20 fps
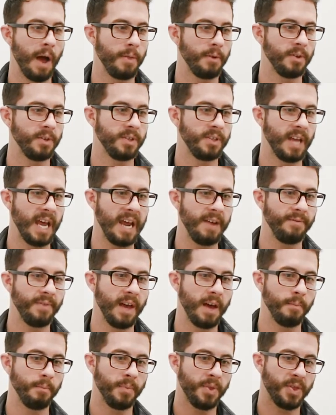rather save
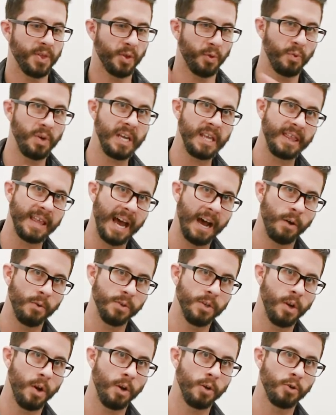them three
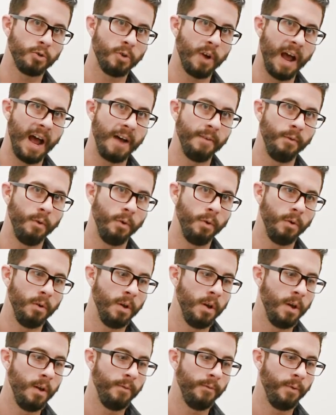thousand on travel